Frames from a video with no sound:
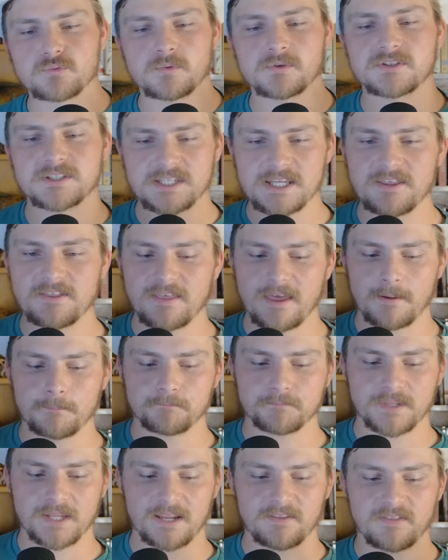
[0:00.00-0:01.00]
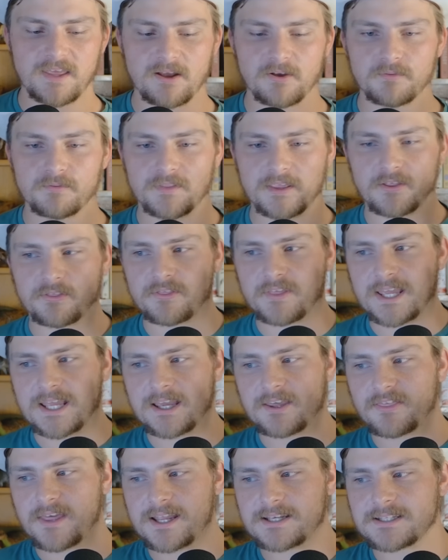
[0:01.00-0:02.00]
will see them and they'll
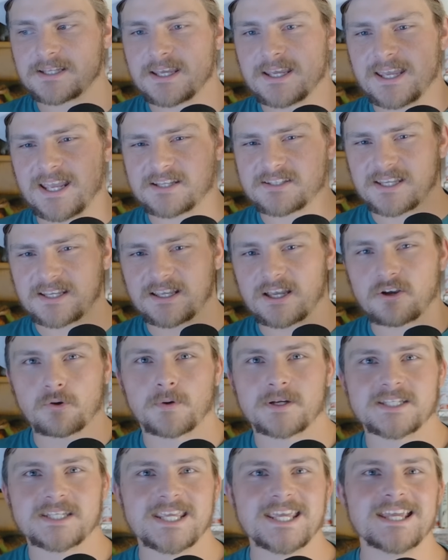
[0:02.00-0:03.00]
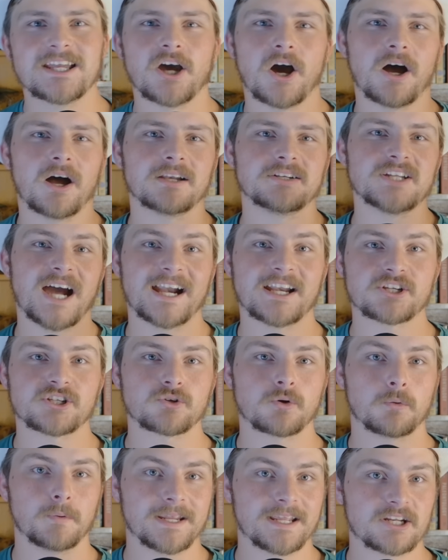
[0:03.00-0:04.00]
think that it's like a critique on
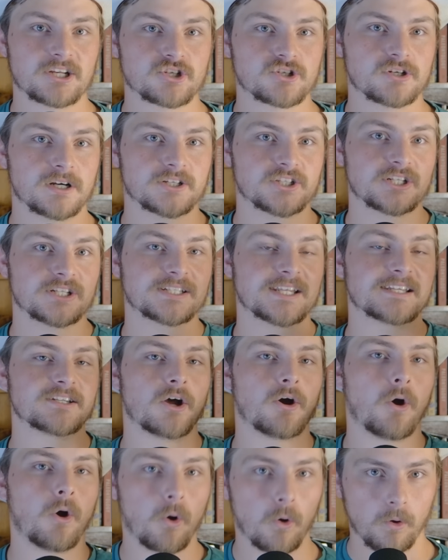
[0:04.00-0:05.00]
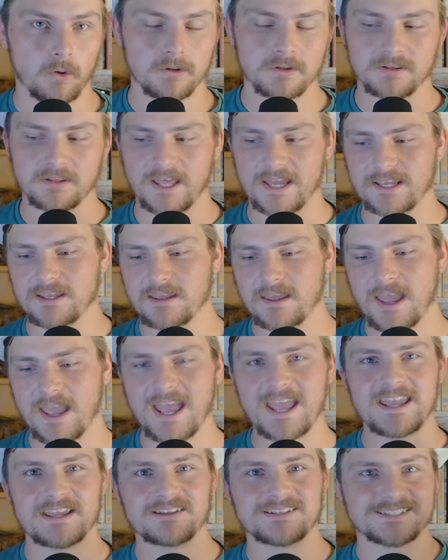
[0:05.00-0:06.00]
dinosaur reconstructions as a whole. Like,
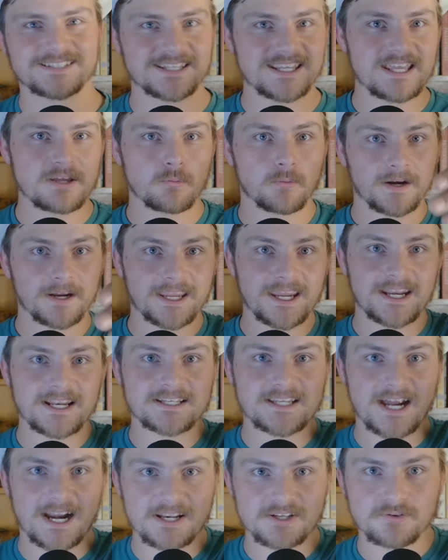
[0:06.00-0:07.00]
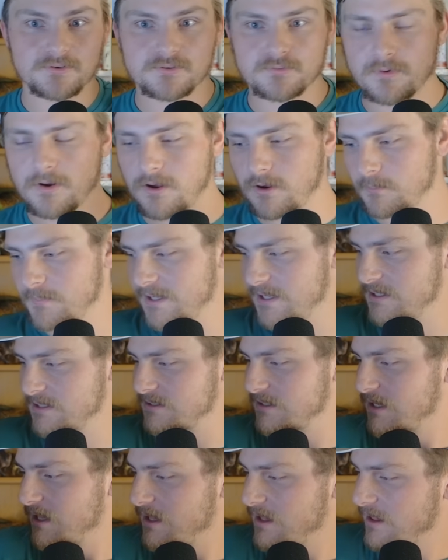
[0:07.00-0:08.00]
hey, see, we're getting dinosaurs wrong
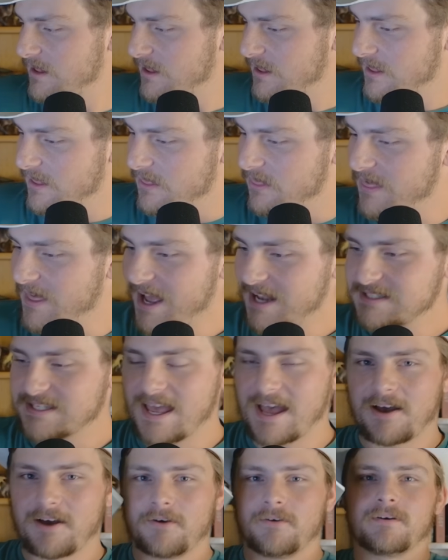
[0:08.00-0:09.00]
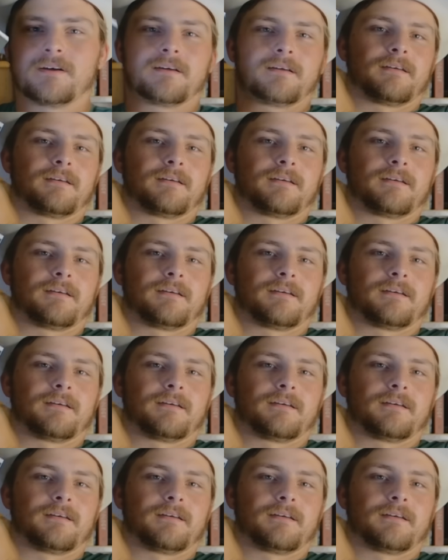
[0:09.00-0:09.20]
because that's how